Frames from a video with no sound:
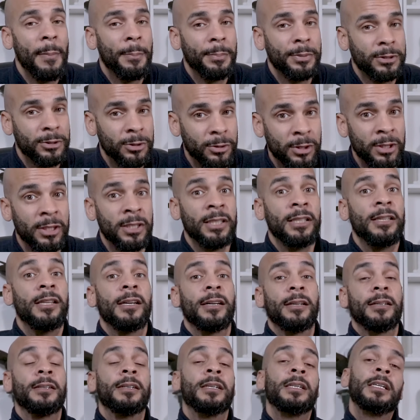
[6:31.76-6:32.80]
opportunity
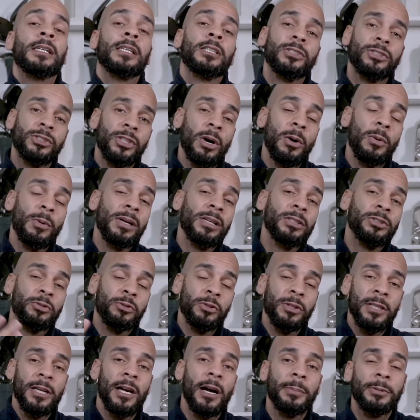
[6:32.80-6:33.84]
there. So it's
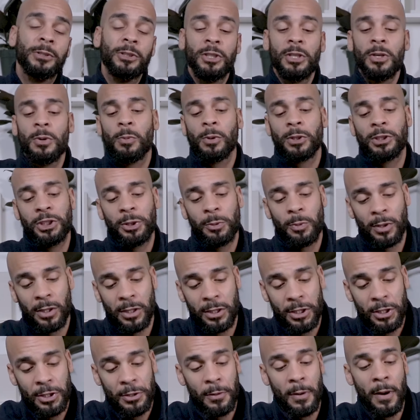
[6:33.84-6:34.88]
really up to you what you
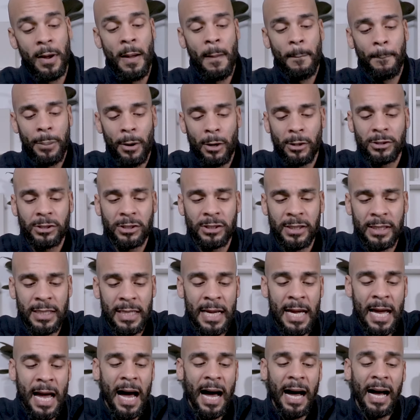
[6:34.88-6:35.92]
want to do.
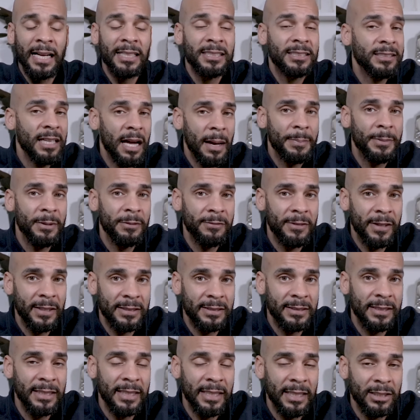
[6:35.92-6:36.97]
Personally, I stopped
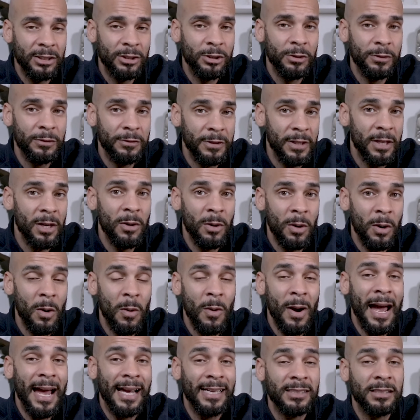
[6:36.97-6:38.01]
investing into V O
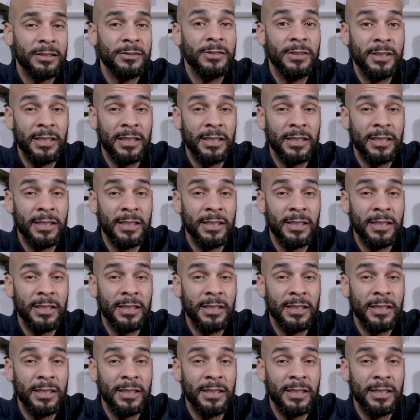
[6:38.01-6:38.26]
O as